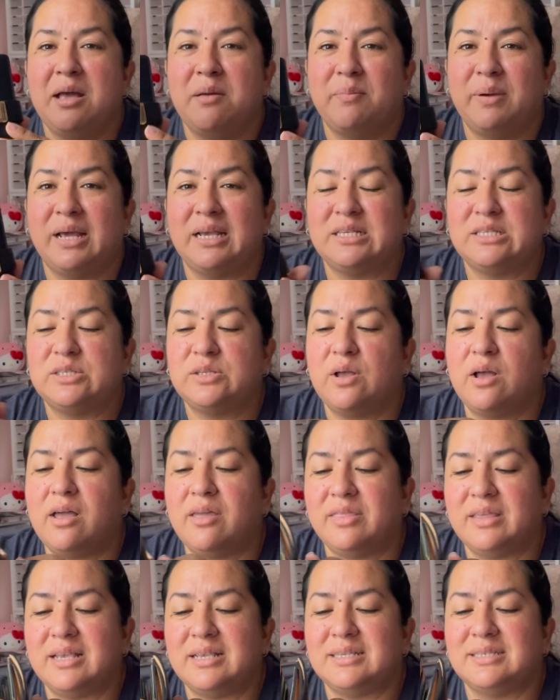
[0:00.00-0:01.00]
But I saw
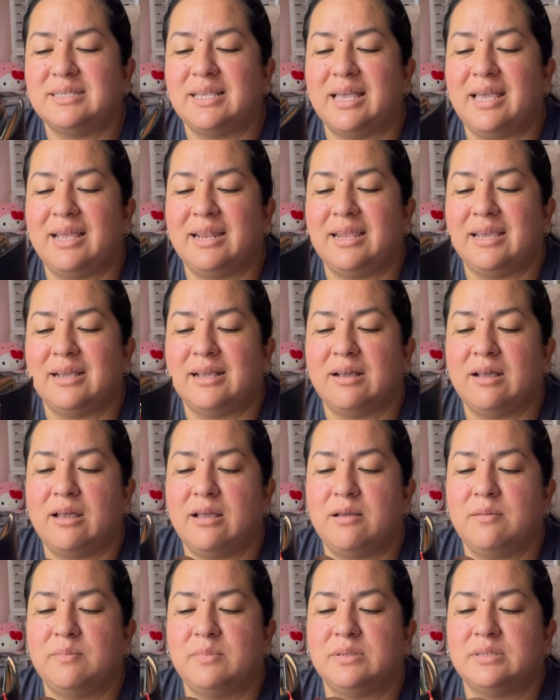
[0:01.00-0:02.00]
this and it
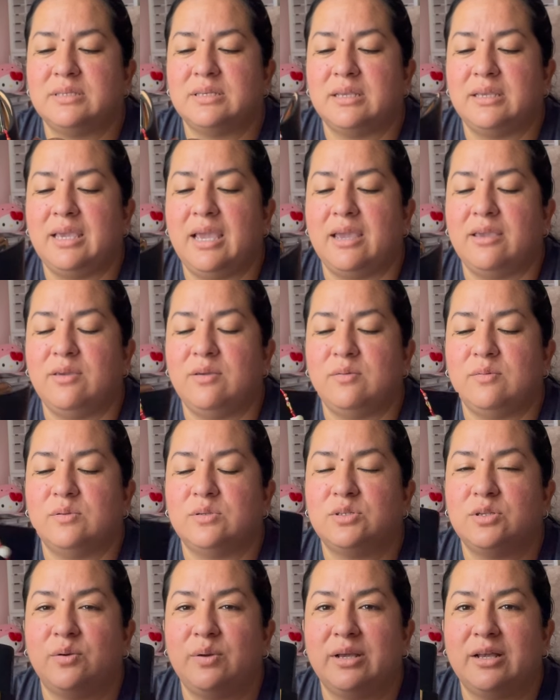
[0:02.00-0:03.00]
comes, yeah,
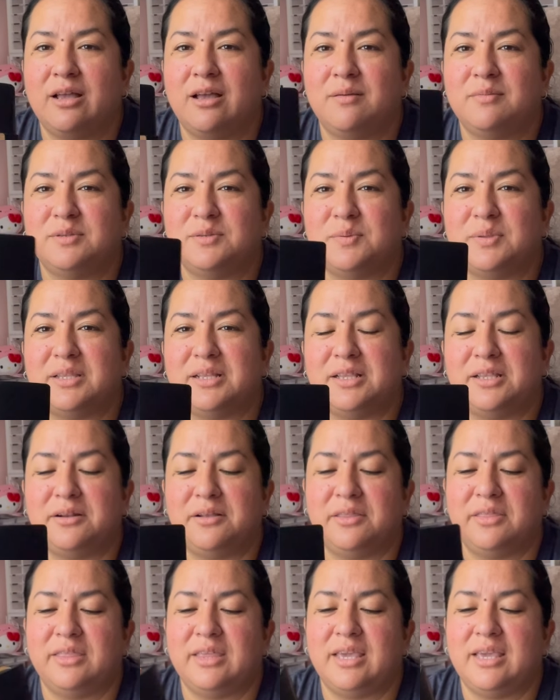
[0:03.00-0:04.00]
so it comes with a
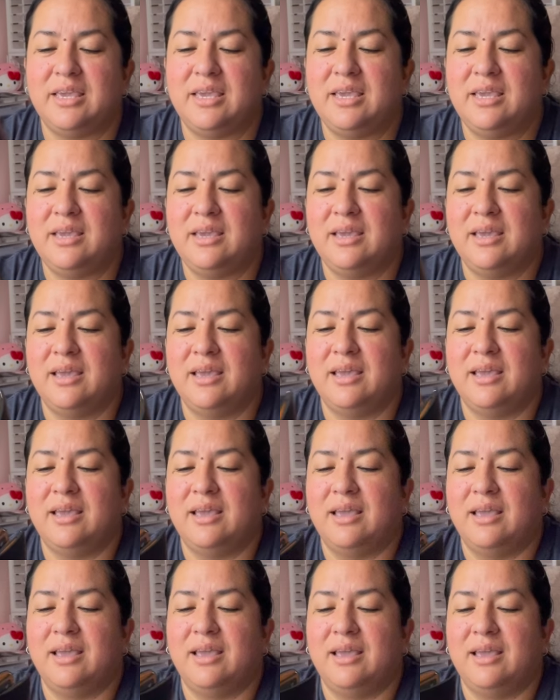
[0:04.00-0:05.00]
little thingy
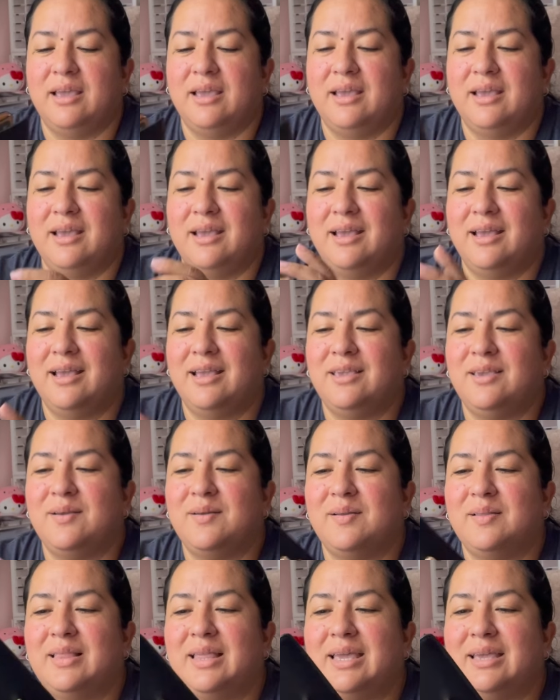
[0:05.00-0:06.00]
and you
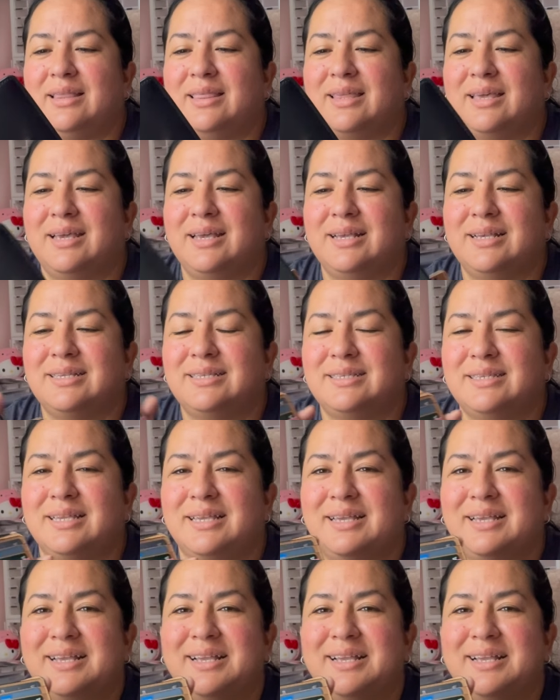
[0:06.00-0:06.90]
go like this.